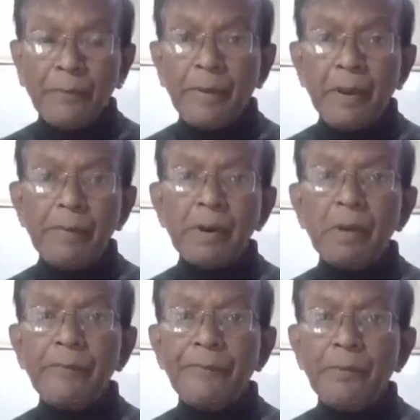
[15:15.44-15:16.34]
Whenever
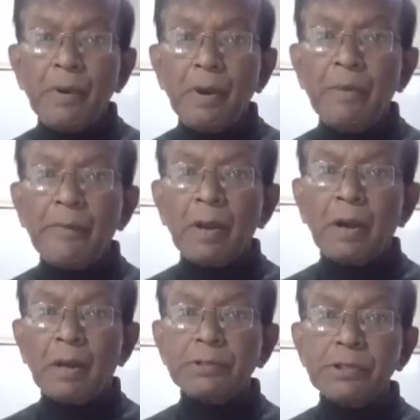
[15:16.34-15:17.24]
if anybody
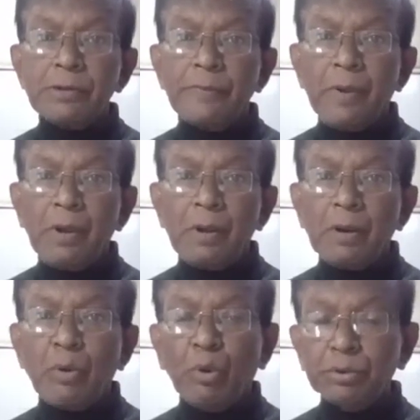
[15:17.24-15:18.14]
asks me
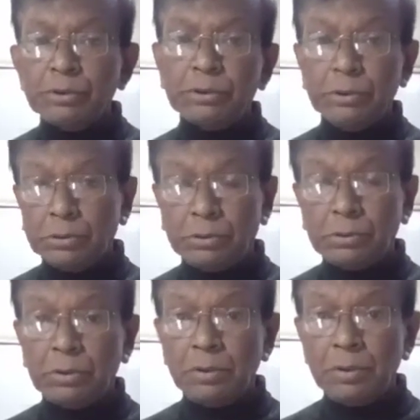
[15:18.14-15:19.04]
any questions
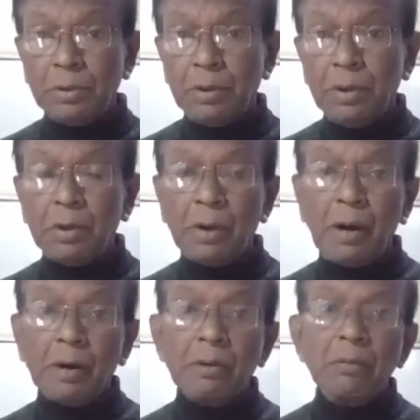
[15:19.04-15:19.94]
in
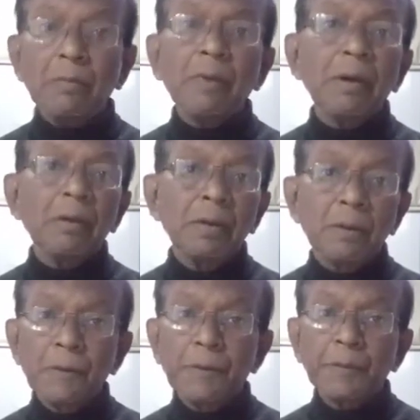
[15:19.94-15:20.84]
relating to my
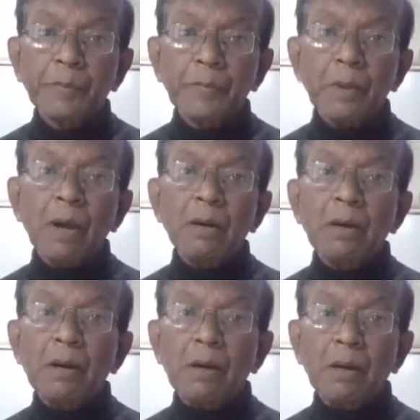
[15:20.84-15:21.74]

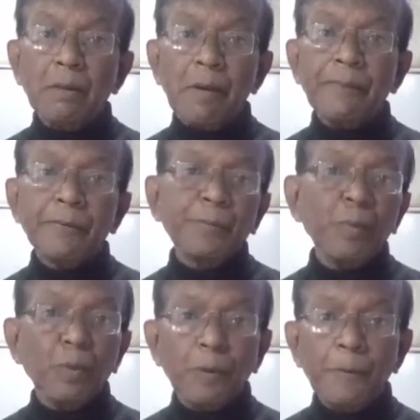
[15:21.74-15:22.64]
identity, my
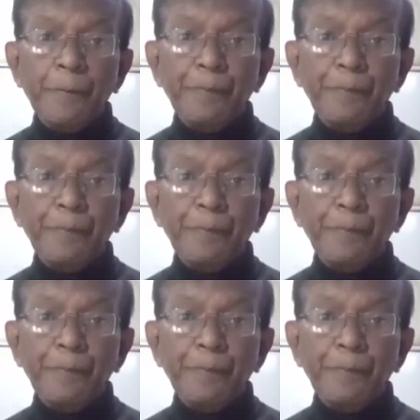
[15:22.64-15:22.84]
passport,